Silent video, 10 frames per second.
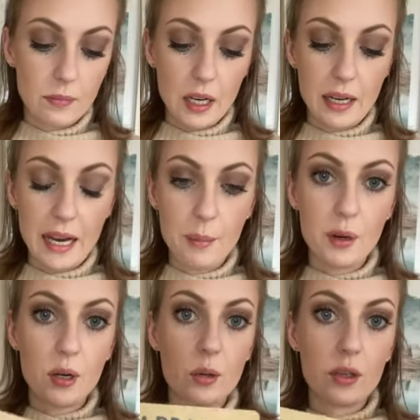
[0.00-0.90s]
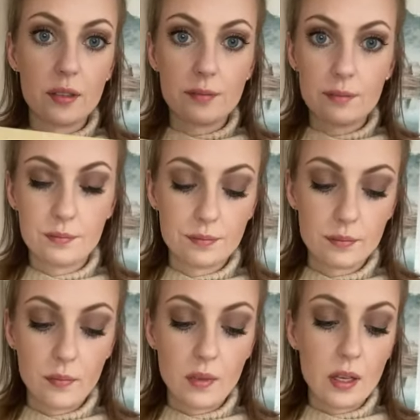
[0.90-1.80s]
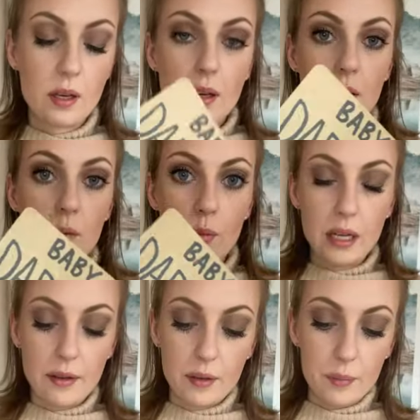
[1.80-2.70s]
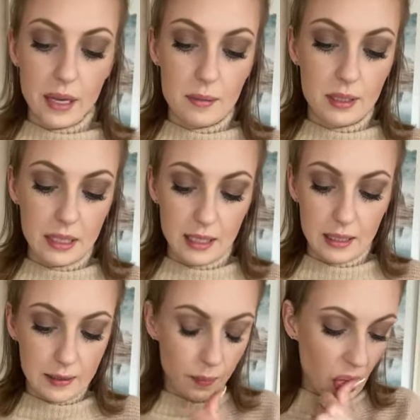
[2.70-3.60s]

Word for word: a Capricorn. We have a baby daddy,